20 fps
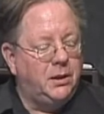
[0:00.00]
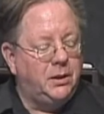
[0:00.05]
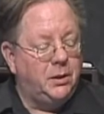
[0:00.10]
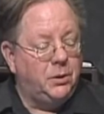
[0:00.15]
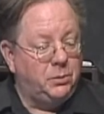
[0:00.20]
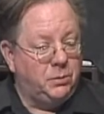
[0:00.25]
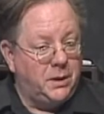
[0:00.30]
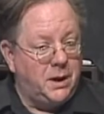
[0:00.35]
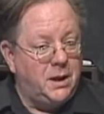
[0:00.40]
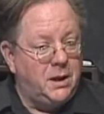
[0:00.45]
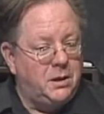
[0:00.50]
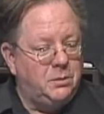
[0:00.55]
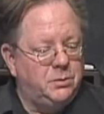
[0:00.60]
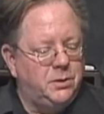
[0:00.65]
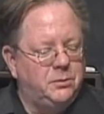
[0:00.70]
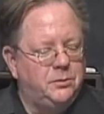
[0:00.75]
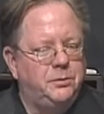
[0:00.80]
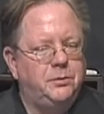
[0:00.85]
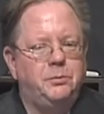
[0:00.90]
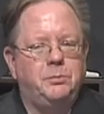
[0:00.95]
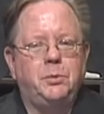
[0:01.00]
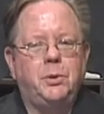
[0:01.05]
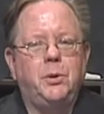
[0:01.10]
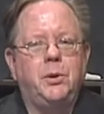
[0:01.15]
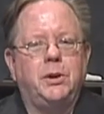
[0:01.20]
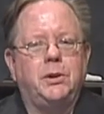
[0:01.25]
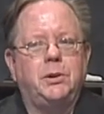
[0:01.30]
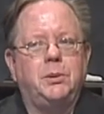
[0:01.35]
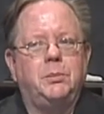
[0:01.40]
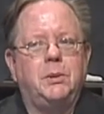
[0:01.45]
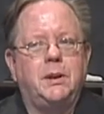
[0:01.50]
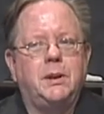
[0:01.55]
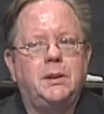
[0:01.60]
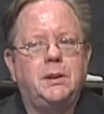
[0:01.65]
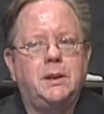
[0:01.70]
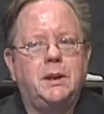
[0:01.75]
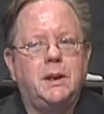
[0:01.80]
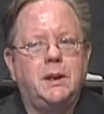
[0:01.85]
realm of Portsmouth,